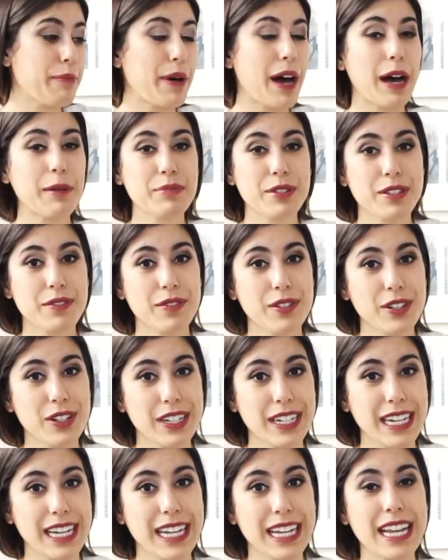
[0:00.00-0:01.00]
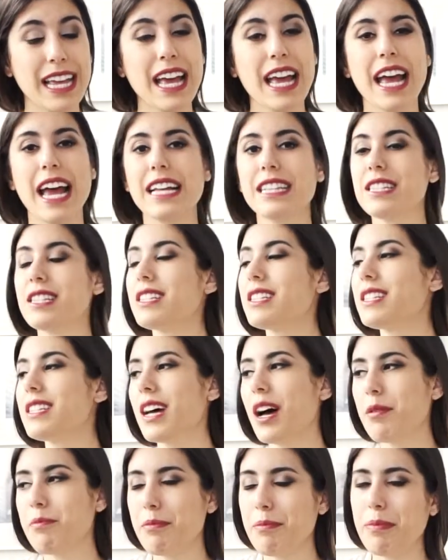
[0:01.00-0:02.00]
pops of green, and
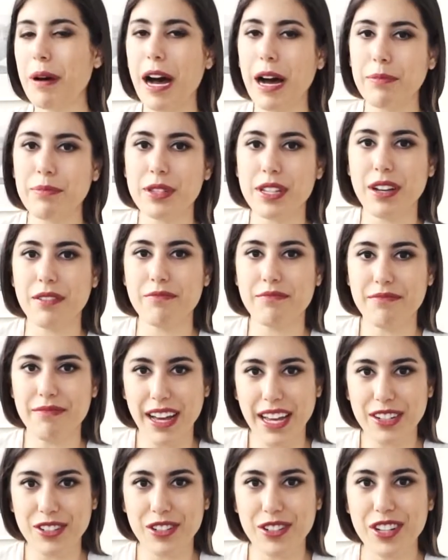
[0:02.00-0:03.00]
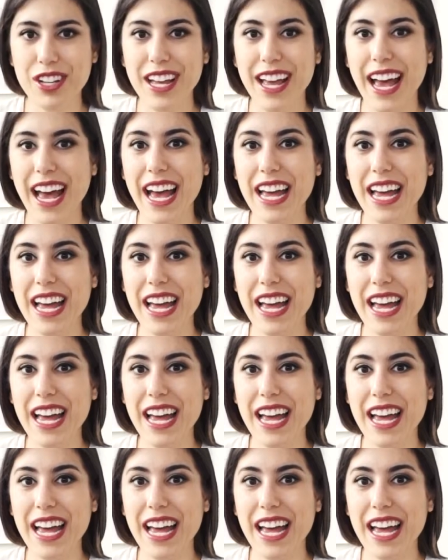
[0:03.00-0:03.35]
some pops of metal.